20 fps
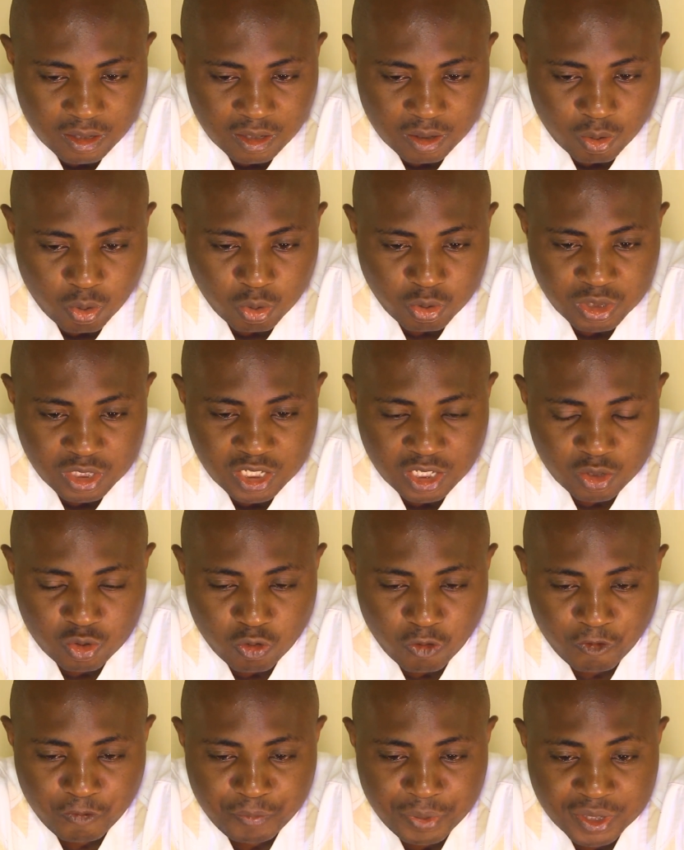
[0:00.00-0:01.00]
onset
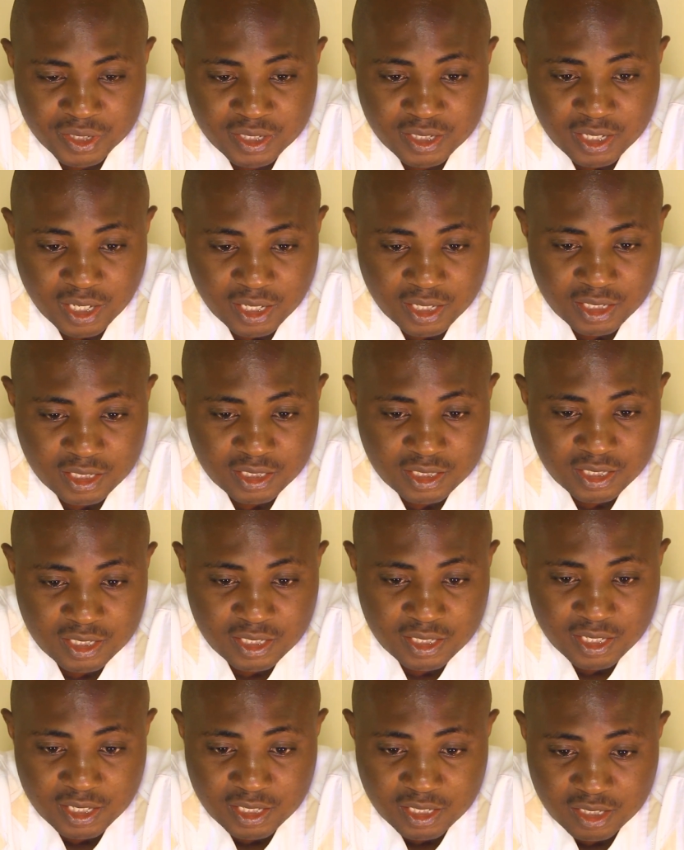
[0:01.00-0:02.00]
of pests and
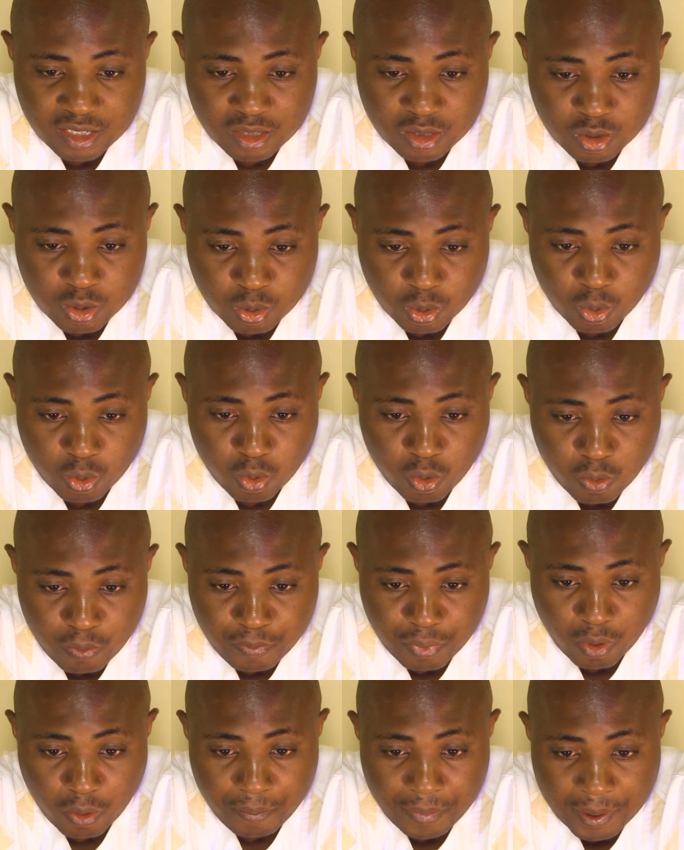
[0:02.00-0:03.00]
diseases through
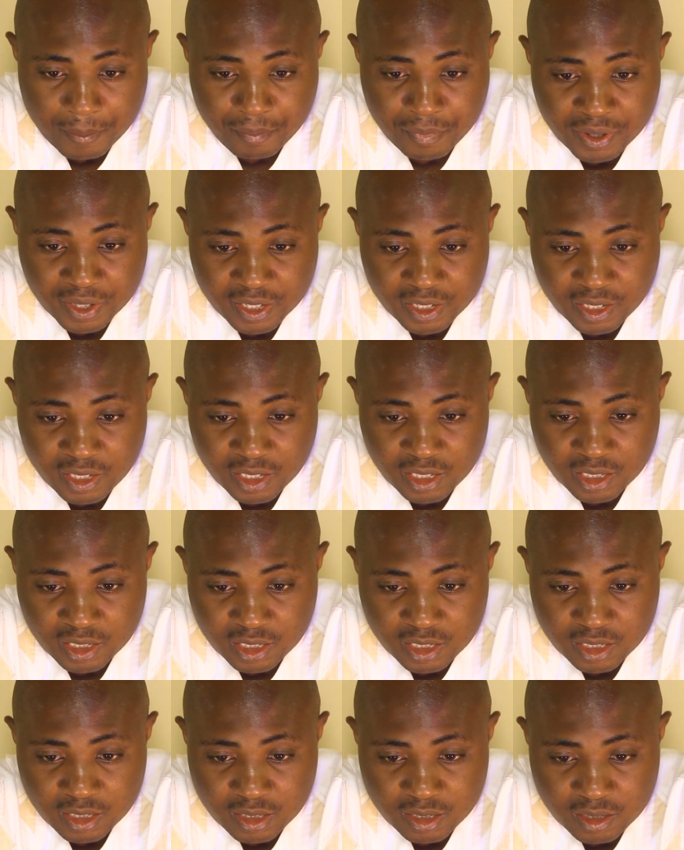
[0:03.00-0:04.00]
proper
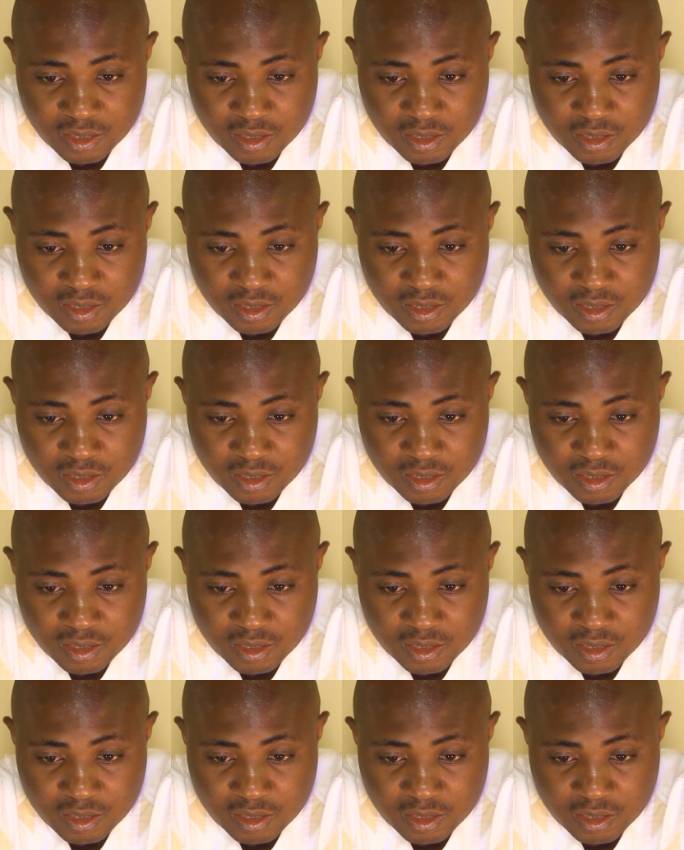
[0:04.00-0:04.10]
breeding,